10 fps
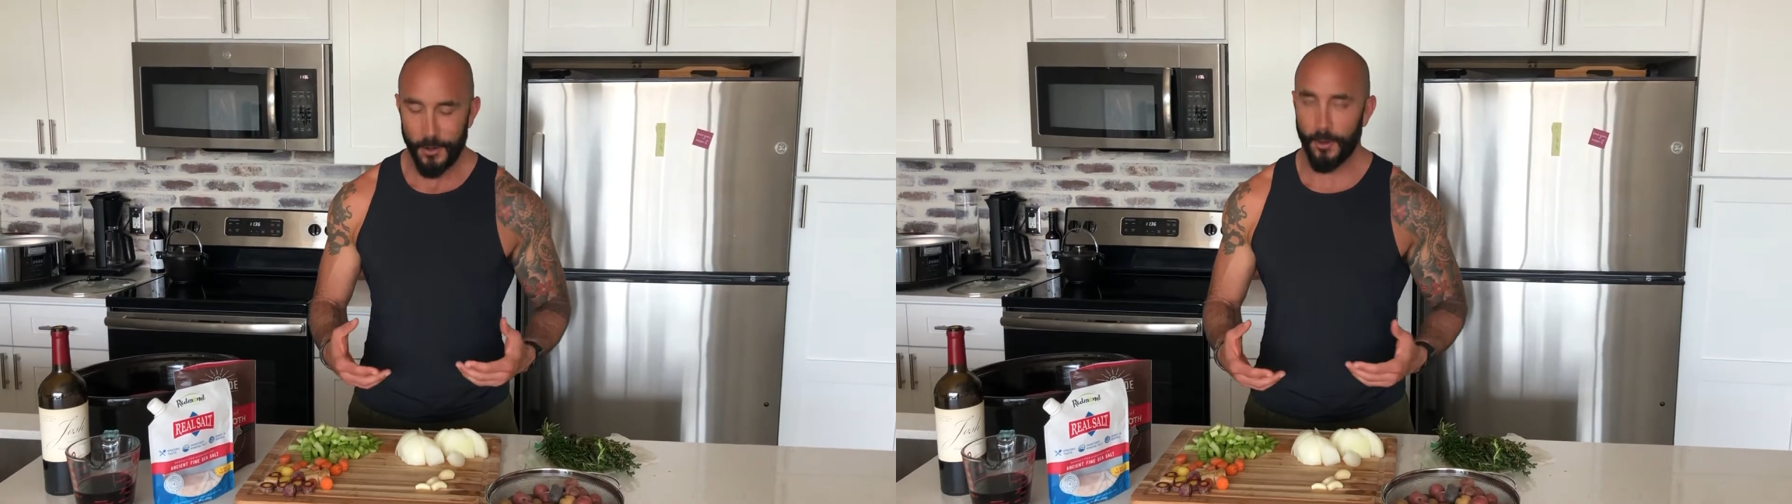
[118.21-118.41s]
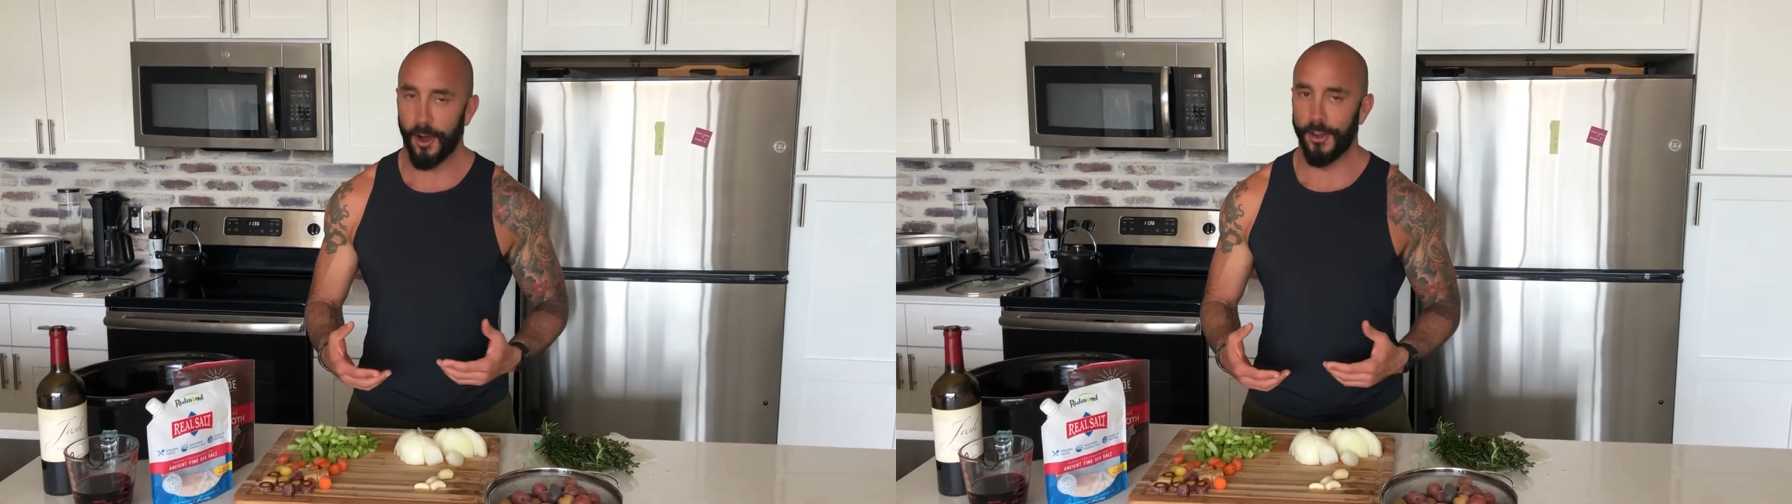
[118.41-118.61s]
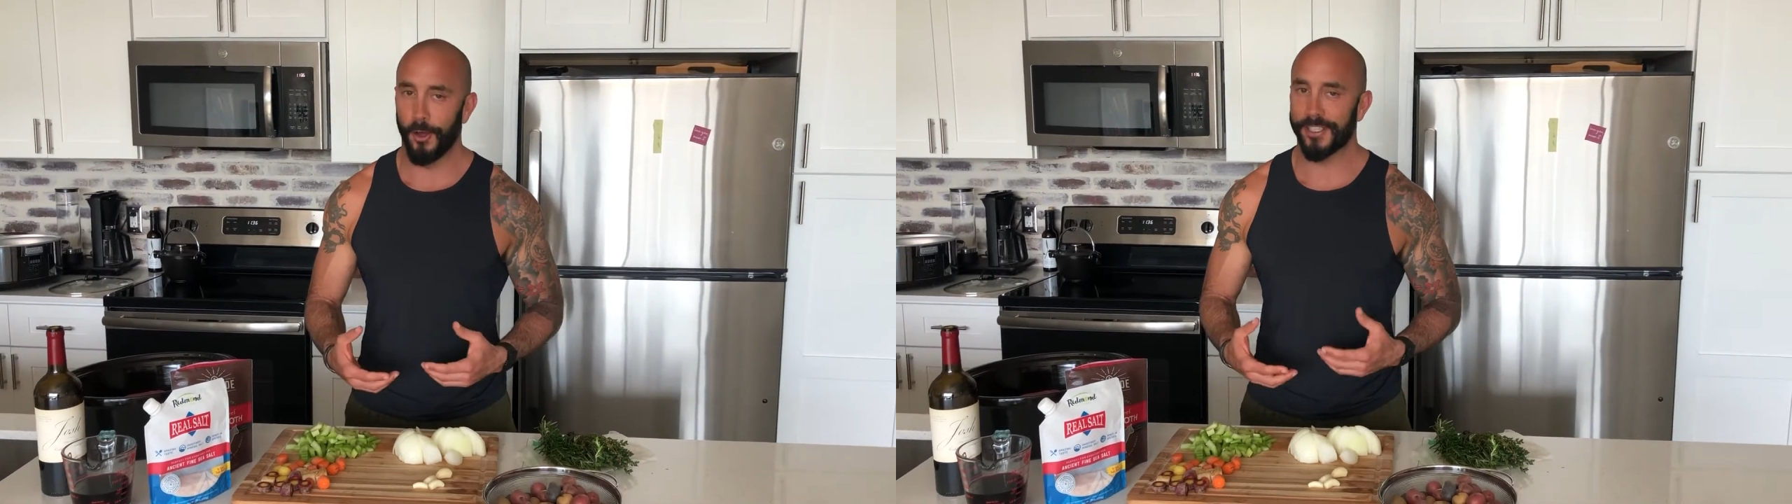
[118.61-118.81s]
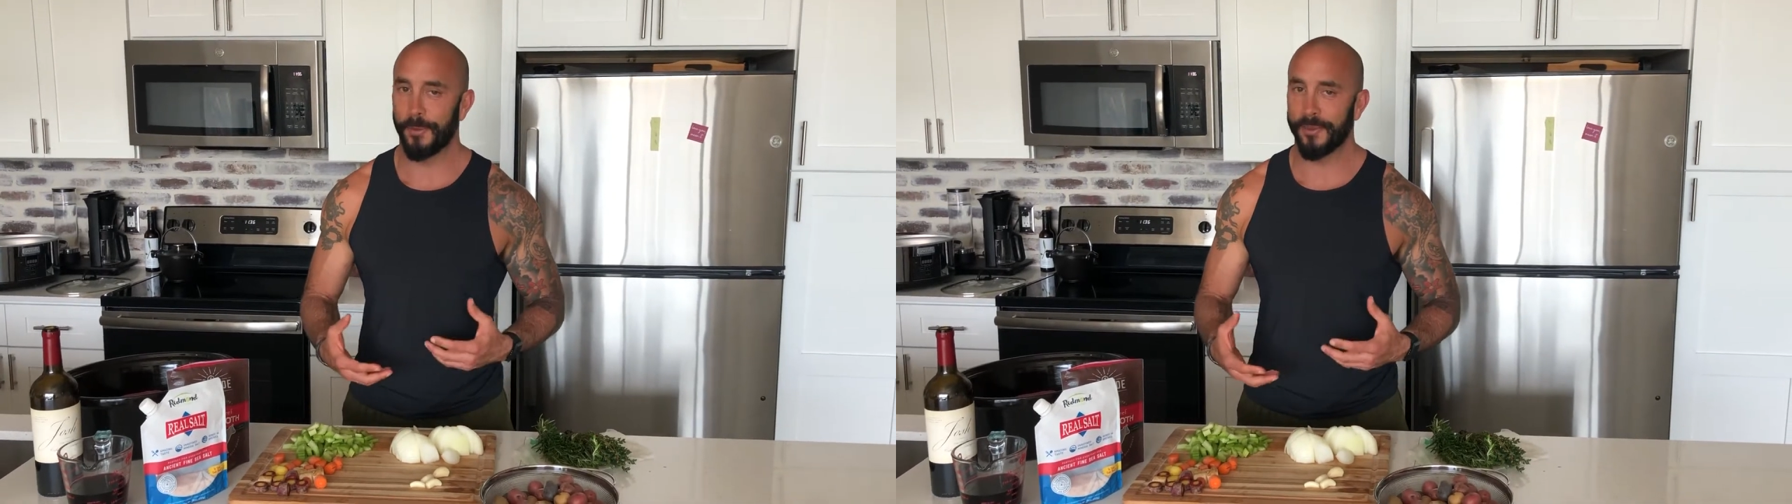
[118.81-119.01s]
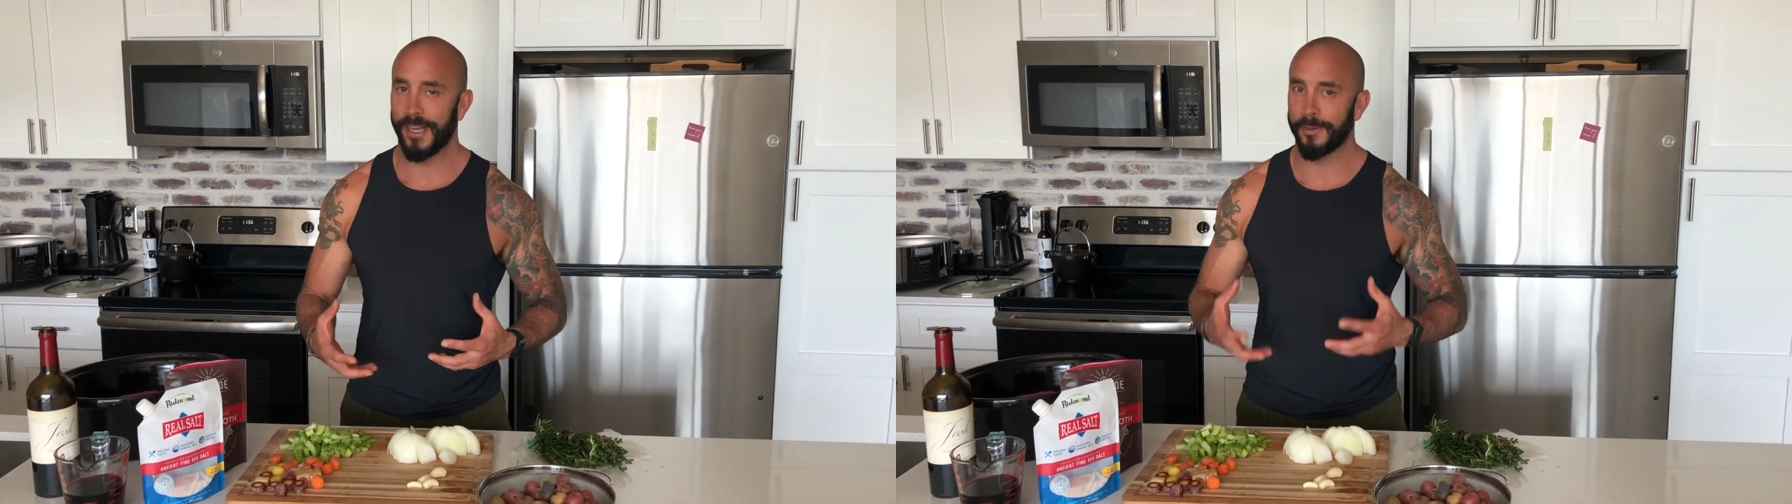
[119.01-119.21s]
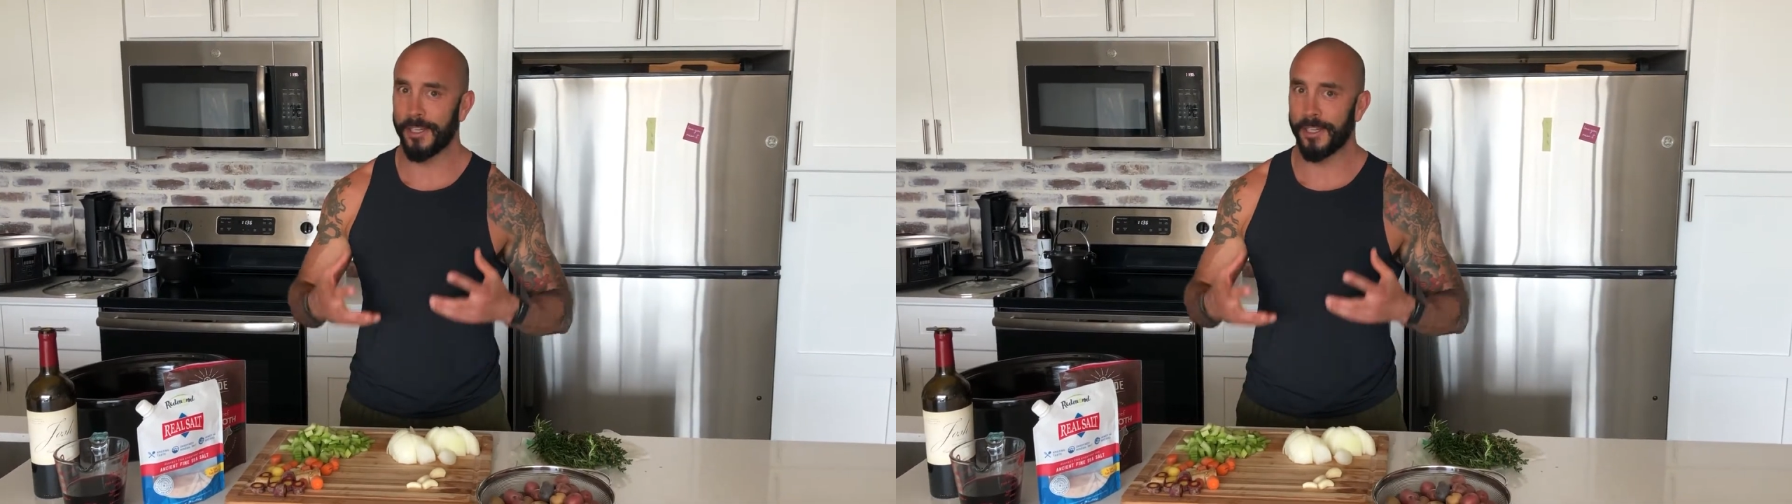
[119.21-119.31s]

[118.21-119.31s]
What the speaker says: We all know that sometimes